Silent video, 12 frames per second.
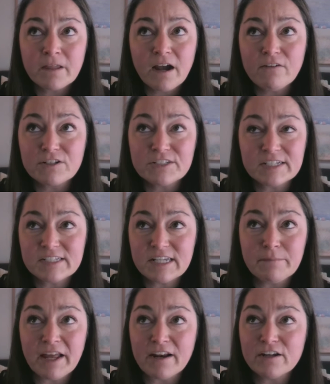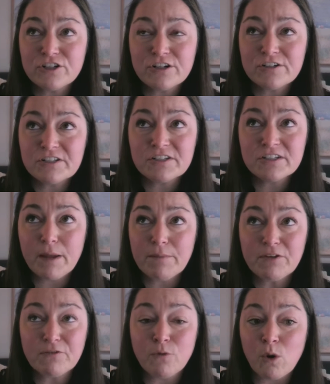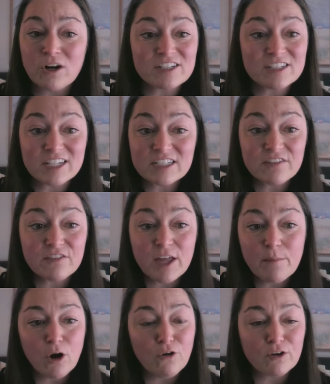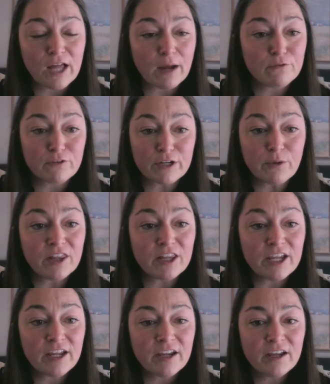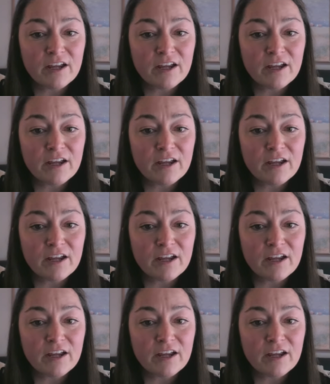of our 16 managers, maybe four to six of them overlap frequently.